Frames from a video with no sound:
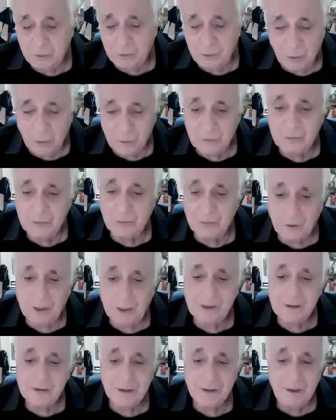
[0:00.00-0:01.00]
also
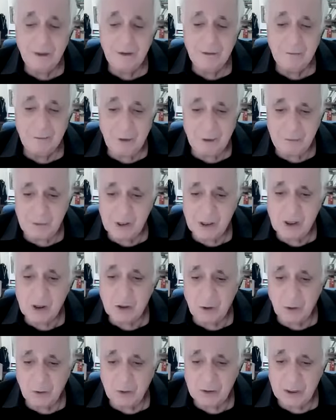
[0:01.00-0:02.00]
has very
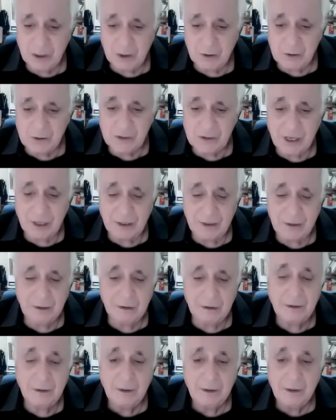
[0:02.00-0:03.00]
strong
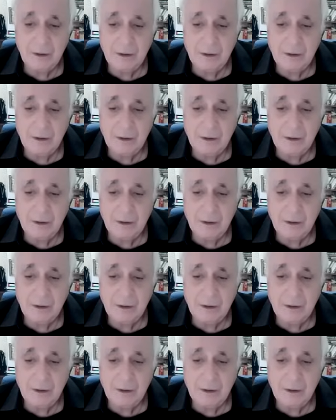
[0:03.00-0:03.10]
genocidal